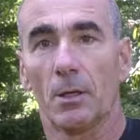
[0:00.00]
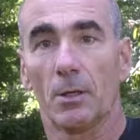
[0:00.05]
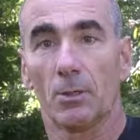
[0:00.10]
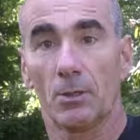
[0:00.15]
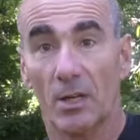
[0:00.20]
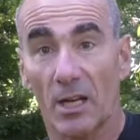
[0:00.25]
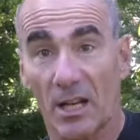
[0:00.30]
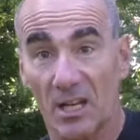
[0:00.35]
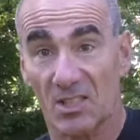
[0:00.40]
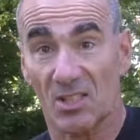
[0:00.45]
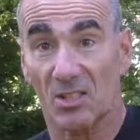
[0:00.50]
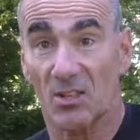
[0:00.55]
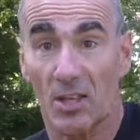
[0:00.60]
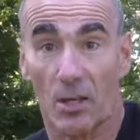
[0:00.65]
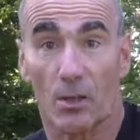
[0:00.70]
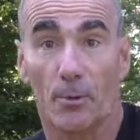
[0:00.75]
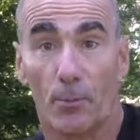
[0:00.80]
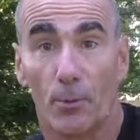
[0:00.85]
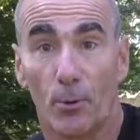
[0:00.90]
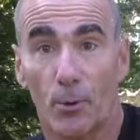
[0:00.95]
not us, the
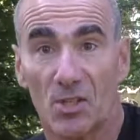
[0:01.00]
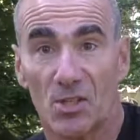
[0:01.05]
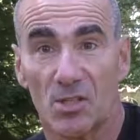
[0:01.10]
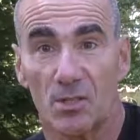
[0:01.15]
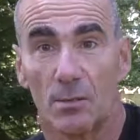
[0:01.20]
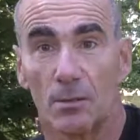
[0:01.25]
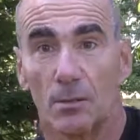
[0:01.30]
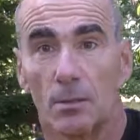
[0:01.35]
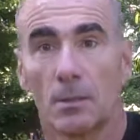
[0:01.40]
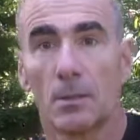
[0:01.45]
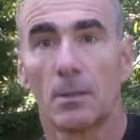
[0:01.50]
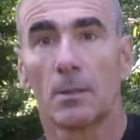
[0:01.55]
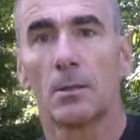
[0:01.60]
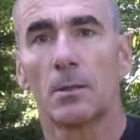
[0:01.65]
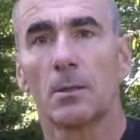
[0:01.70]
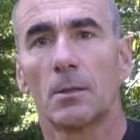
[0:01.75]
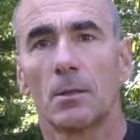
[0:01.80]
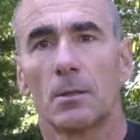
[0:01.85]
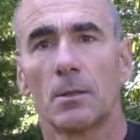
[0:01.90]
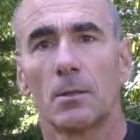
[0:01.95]
other person.
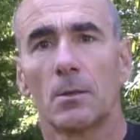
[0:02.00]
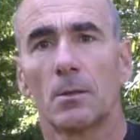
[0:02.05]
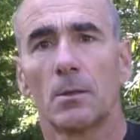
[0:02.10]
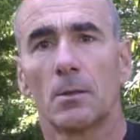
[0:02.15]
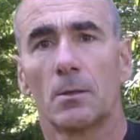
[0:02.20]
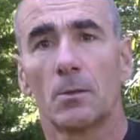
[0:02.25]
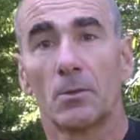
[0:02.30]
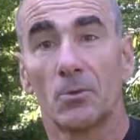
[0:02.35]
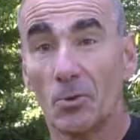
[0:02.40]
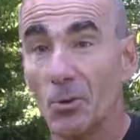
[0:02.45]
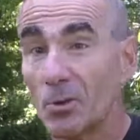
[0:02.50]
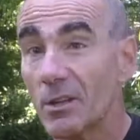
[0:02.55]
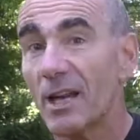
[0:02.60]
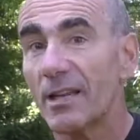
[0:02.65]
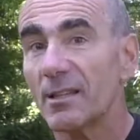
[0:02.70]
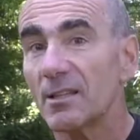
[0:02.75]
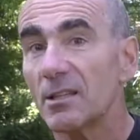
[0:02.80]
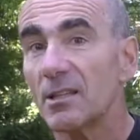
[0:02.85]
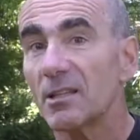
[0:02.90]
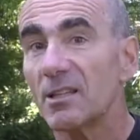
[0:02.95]
You
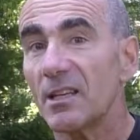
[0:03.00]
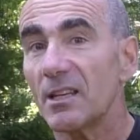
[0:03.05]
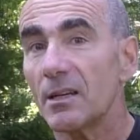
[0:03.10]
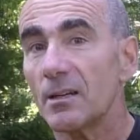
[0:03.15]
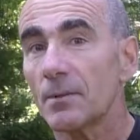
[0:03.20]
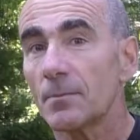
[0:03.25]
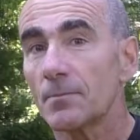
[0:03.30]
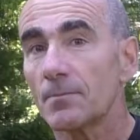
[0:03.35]
like the idea?